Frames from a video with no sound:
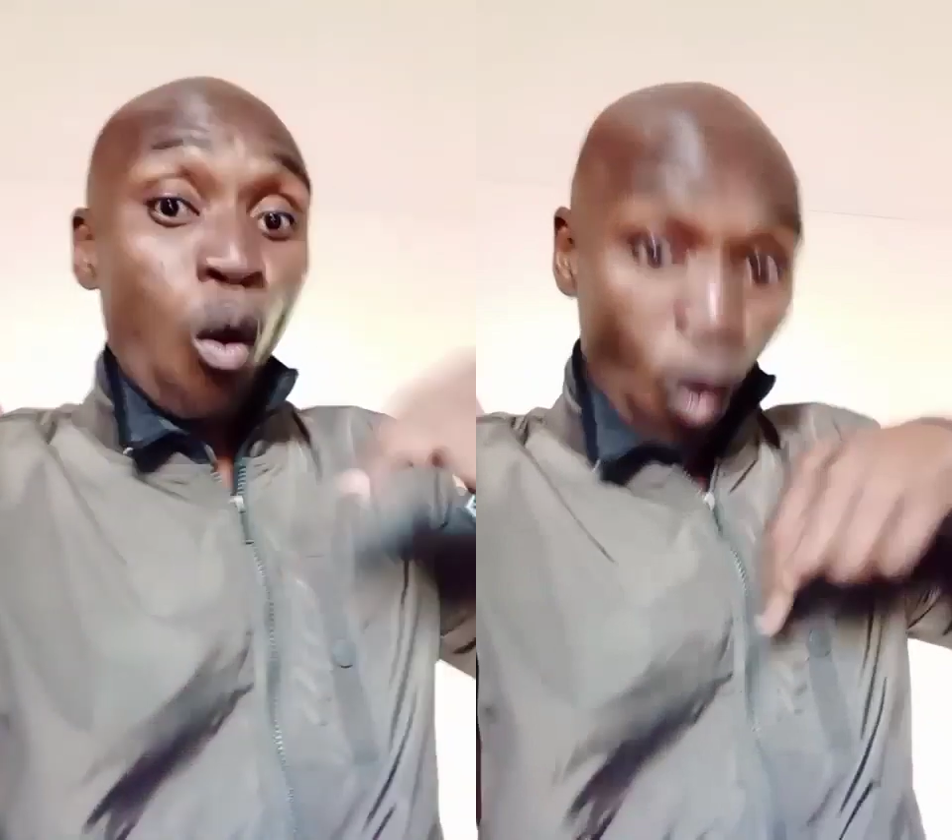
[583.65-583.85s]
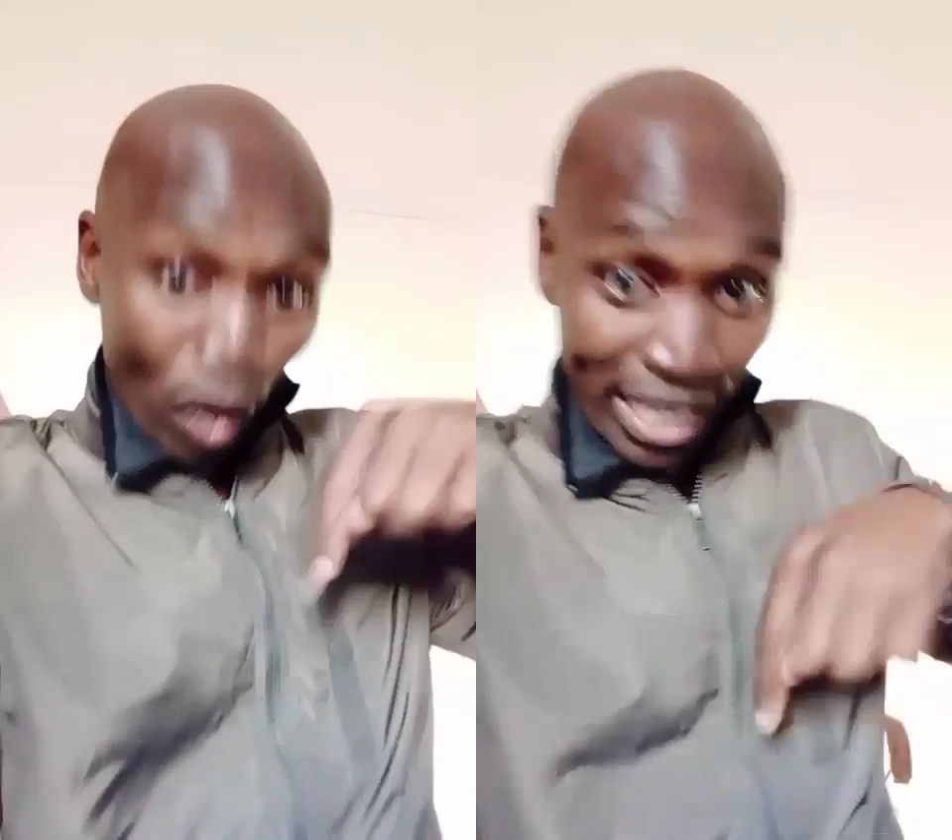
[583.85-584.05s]

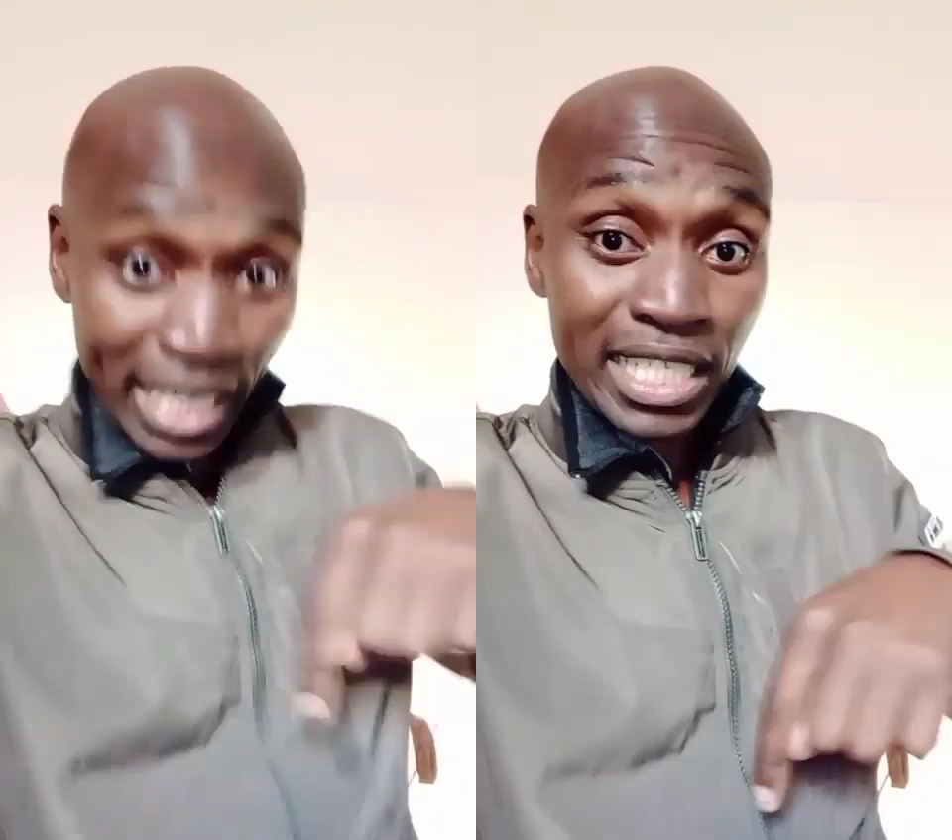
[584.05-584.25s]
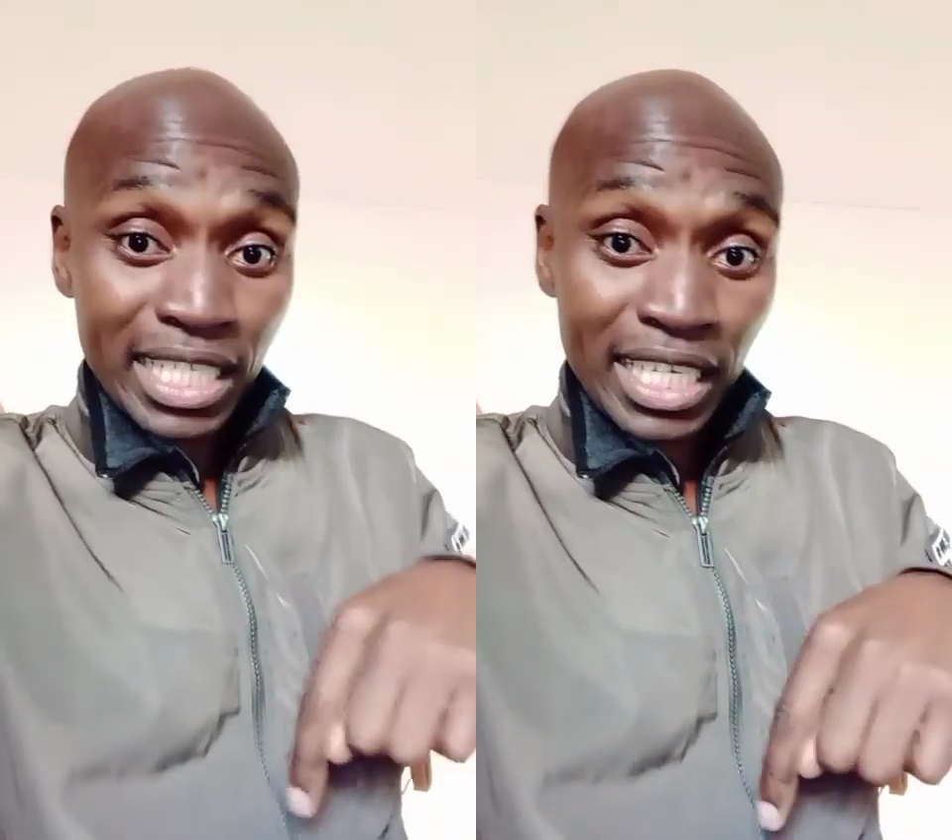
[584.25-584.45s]
own
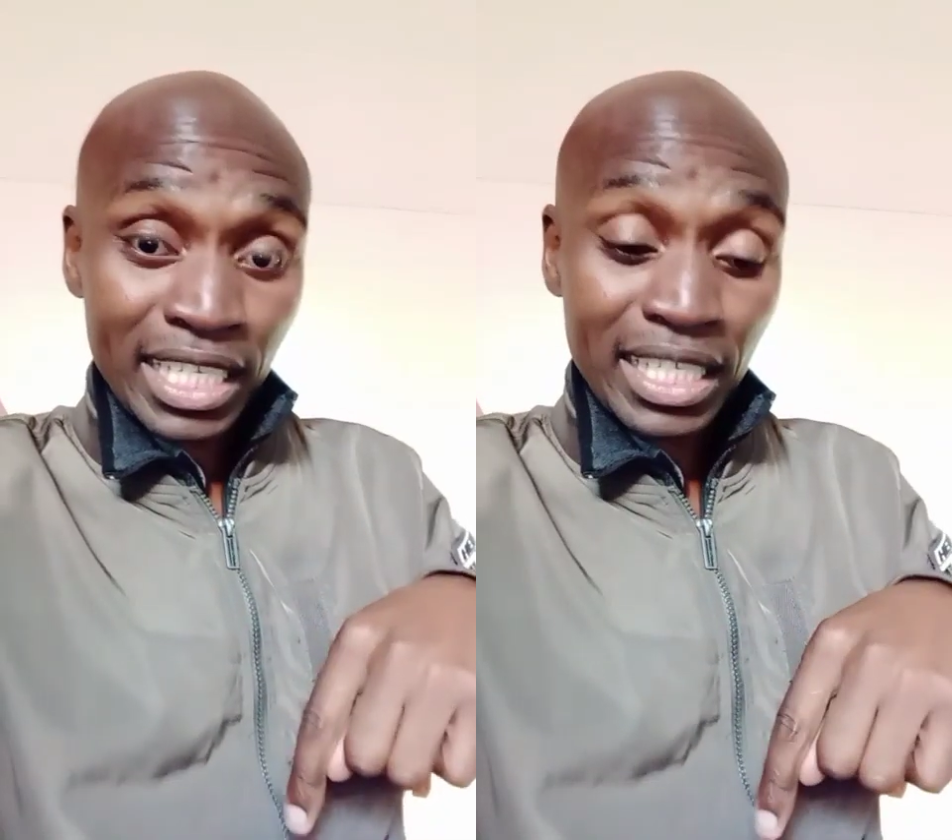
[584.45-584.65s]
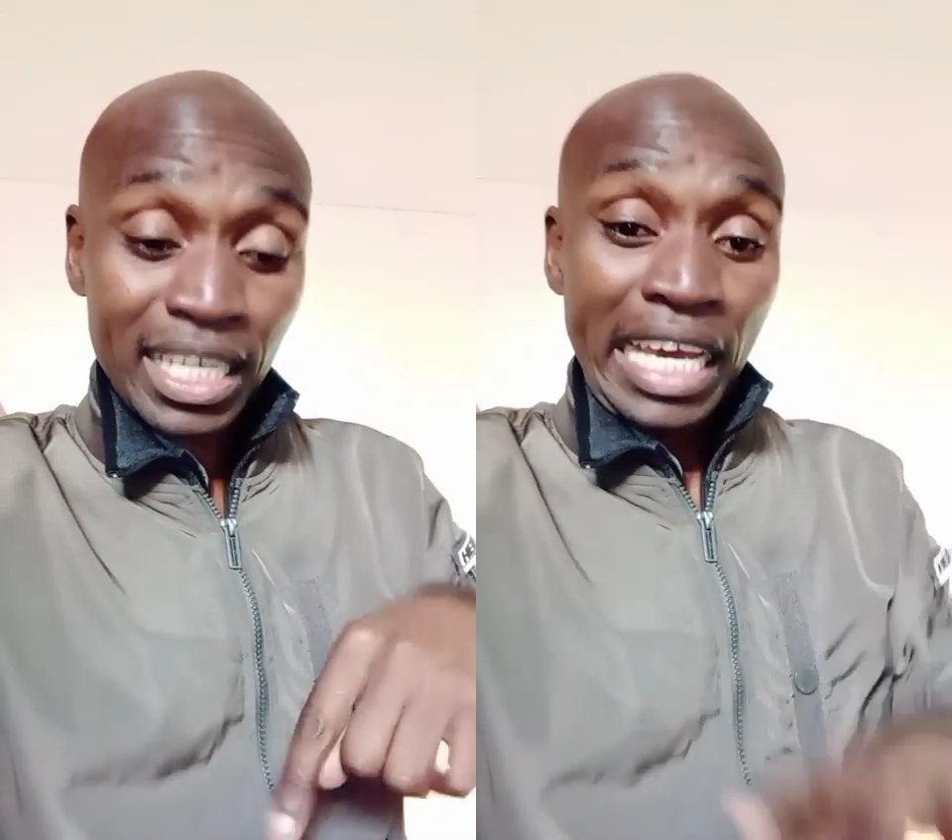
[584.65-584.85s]

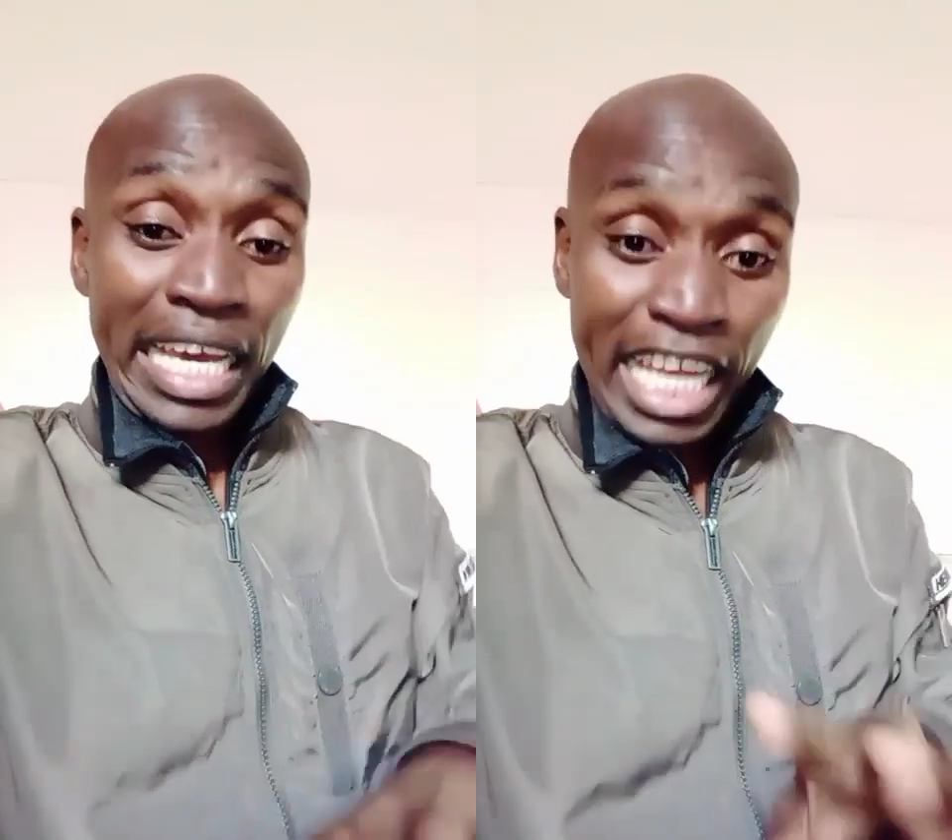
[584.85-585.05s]
interests,